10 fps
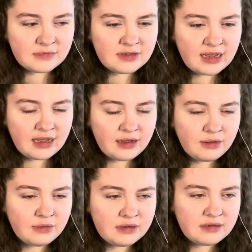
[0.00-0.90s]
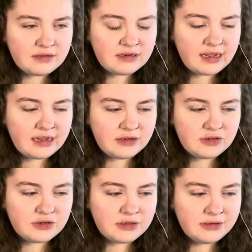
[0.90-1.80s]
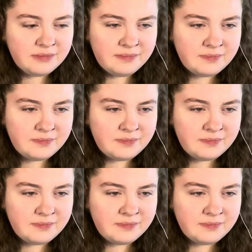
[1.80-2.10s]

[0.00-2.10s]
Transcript: Tao is an angel.